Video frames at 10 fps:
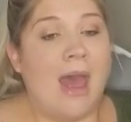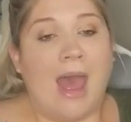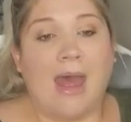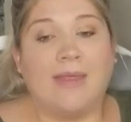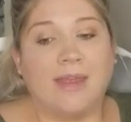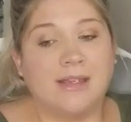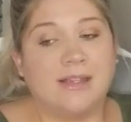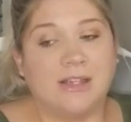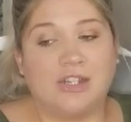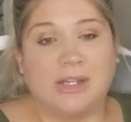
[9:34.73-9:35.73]
And this
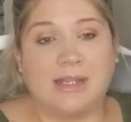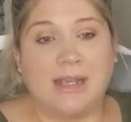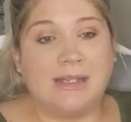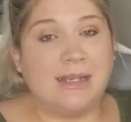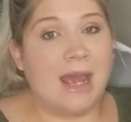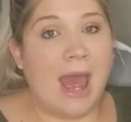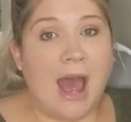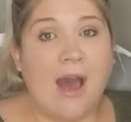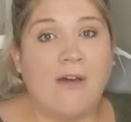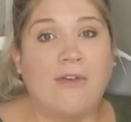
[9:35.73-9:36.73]
is just easy to
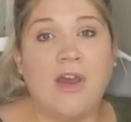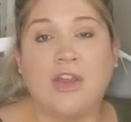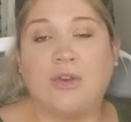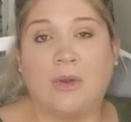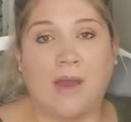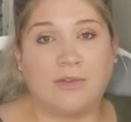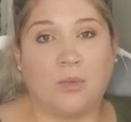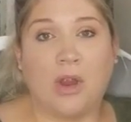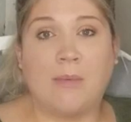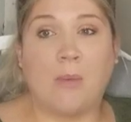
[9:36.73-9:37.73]
have. You don't have to
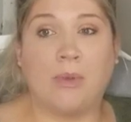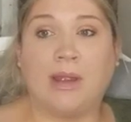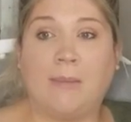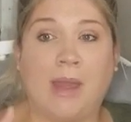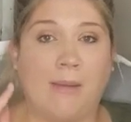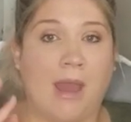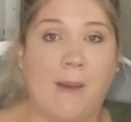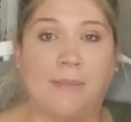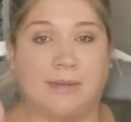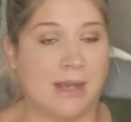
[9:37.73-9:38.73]
worry about bringing baby
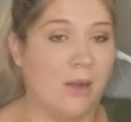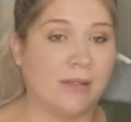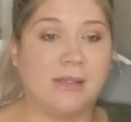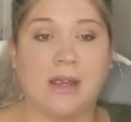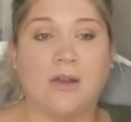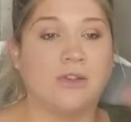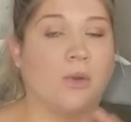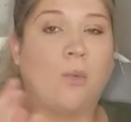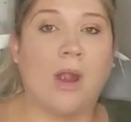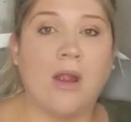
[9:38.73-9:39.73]
up downstairs
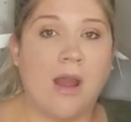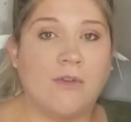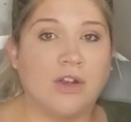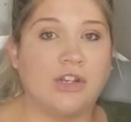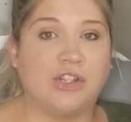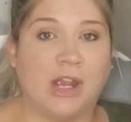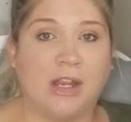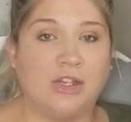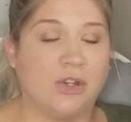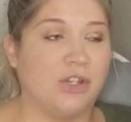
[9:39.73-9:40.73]
or wherever to
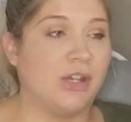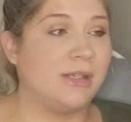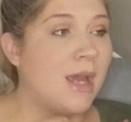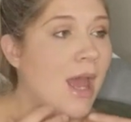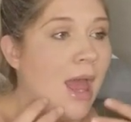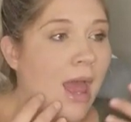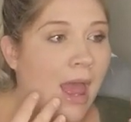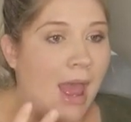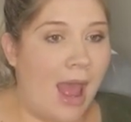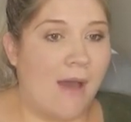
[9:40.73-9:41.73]
change. You can just
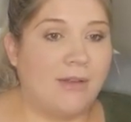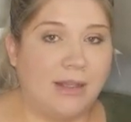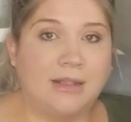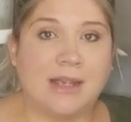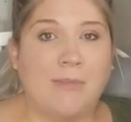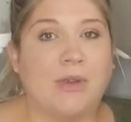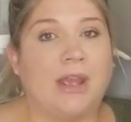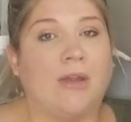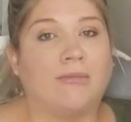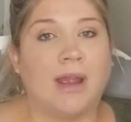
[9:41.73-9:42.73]
have a little diaper
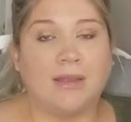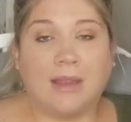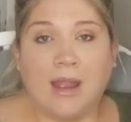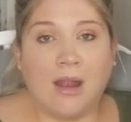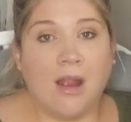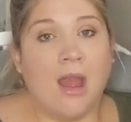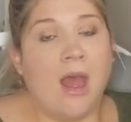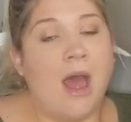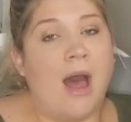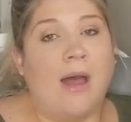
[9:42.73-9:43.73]
kit right there.
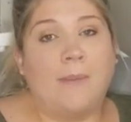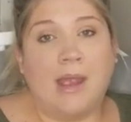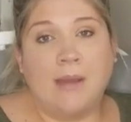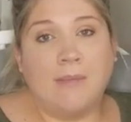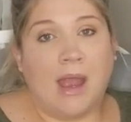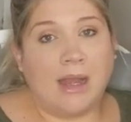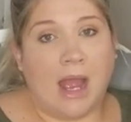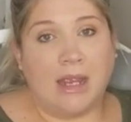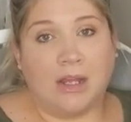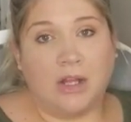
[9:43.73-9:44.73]
In mine,
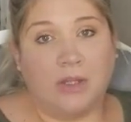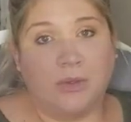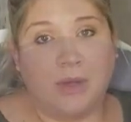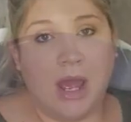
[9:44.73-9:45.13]
I include